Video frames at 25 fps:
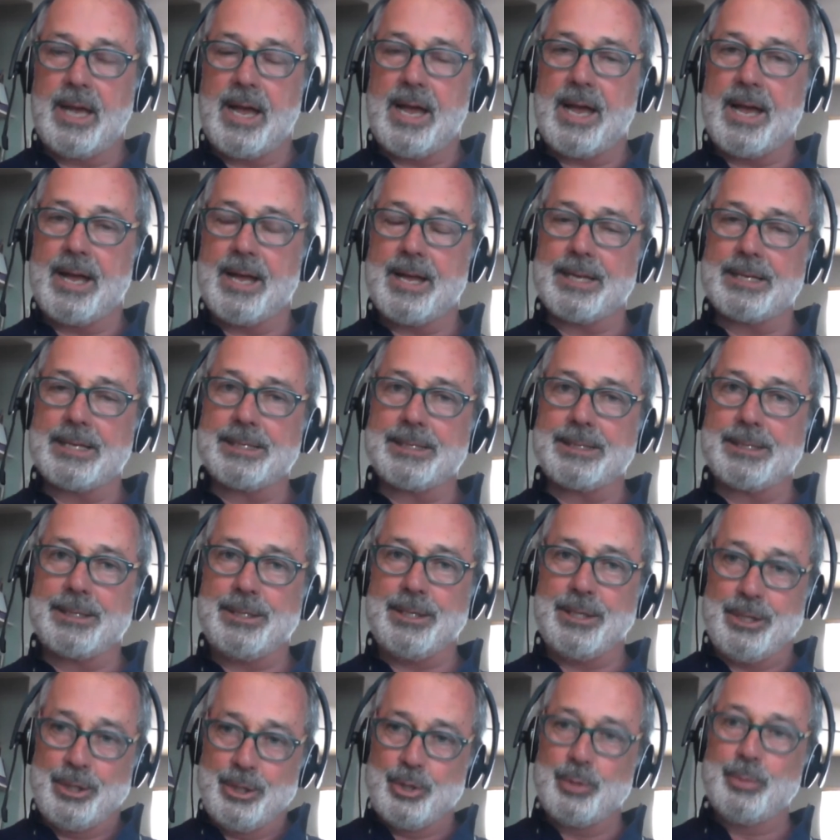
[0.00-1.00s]
And
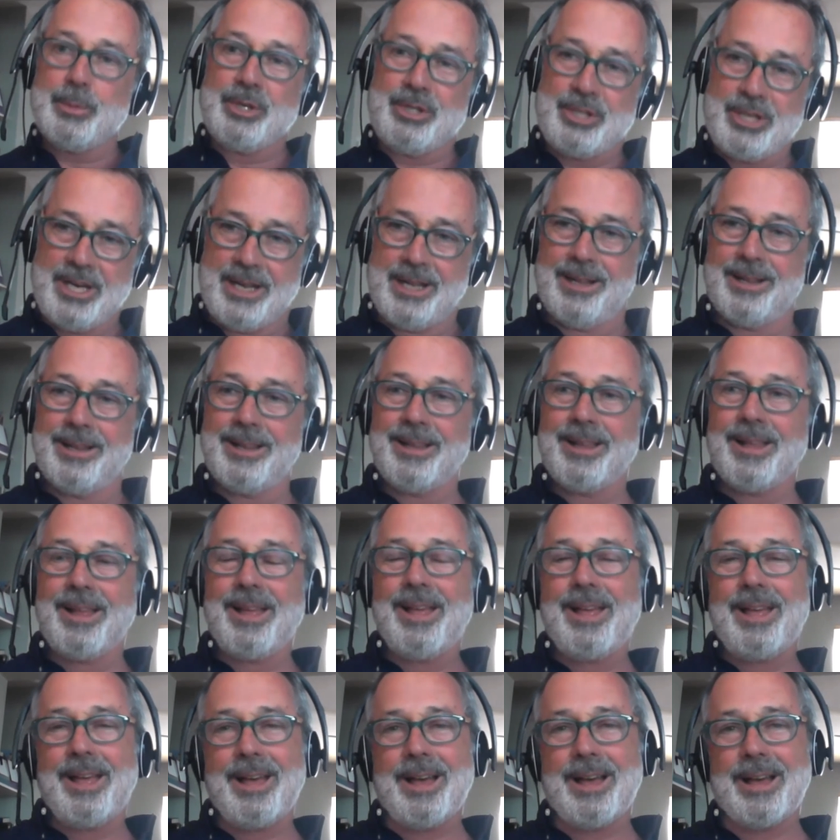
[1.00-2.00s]
do you, Michelle,
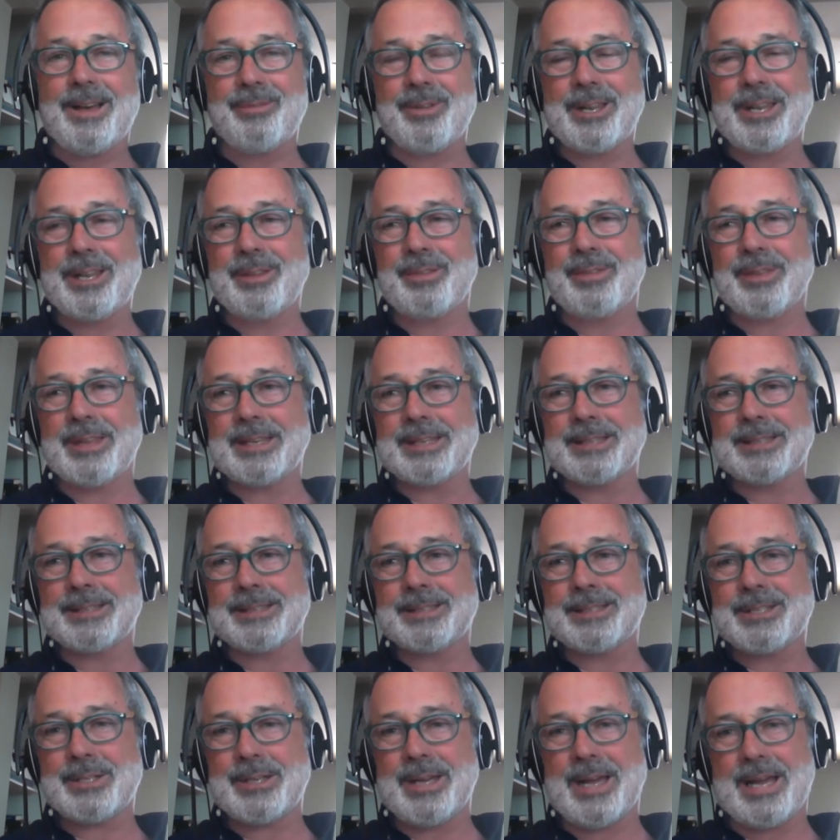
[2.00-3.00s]
have anything
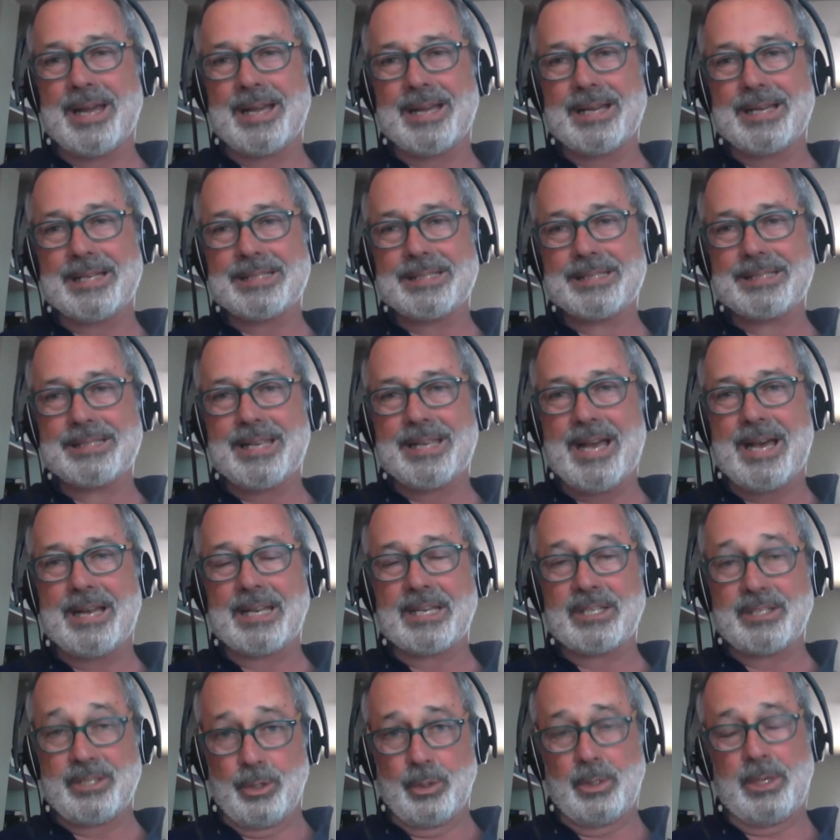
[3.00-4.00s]
to add
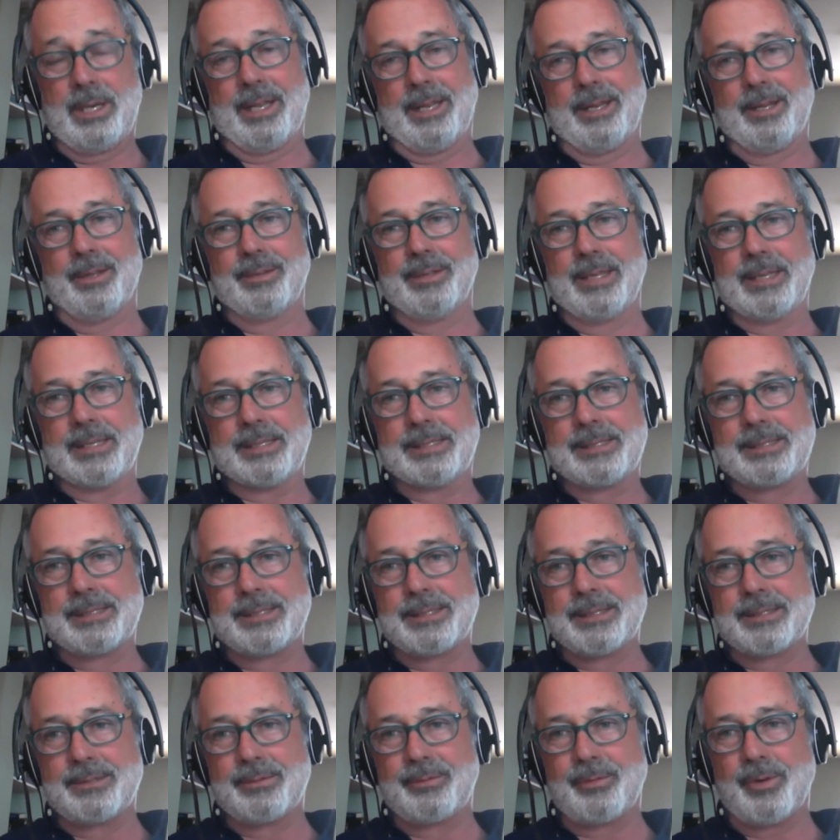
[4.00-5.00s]
anecdotally on
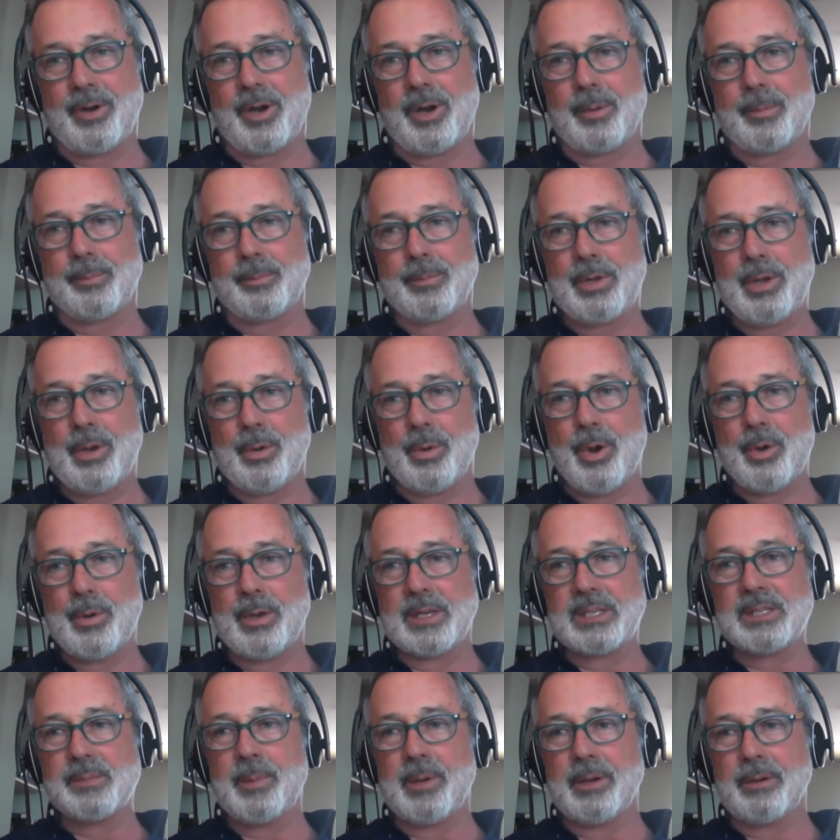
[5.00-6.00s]
this from your own
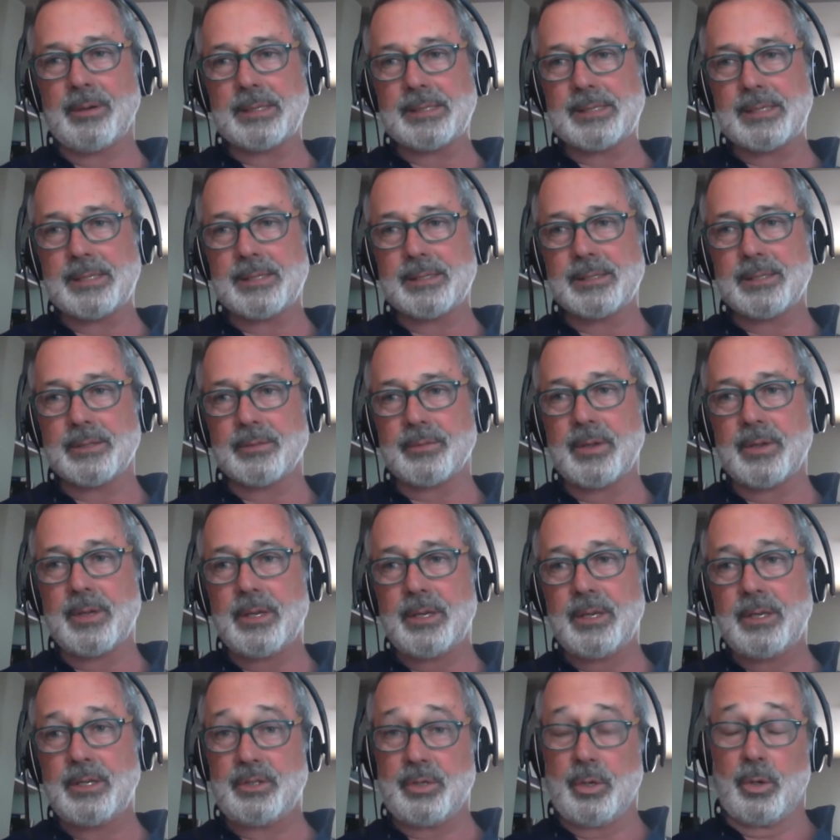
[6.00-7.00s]
experiences of
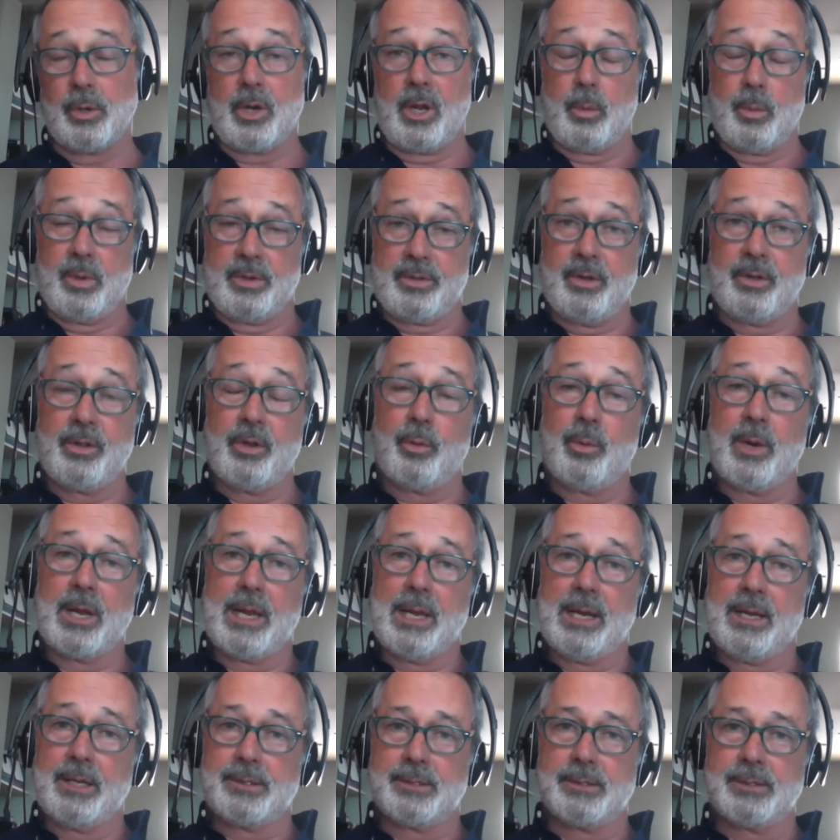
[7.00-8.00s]
talking with other
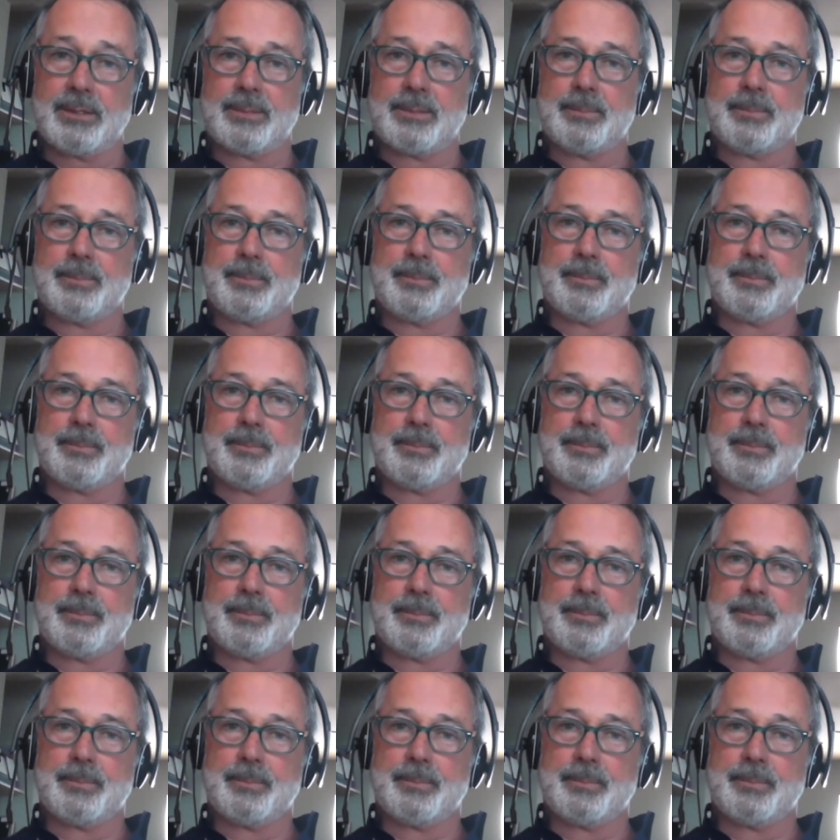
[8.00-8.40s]
regulators?